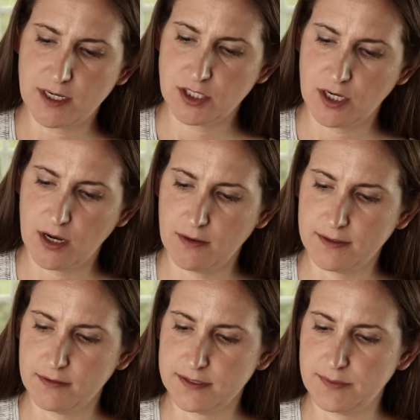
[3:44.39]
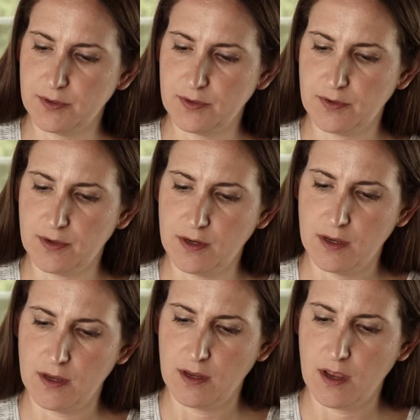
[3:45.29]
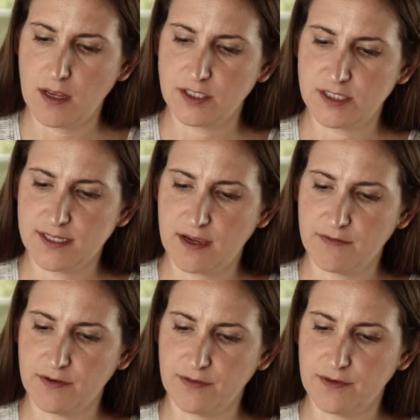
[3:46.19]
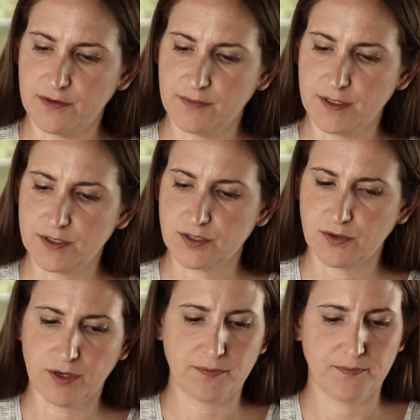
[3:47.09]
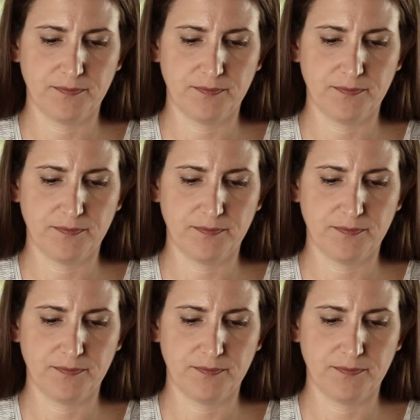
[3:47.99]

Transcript: measuring spoon and just have it a little bit short.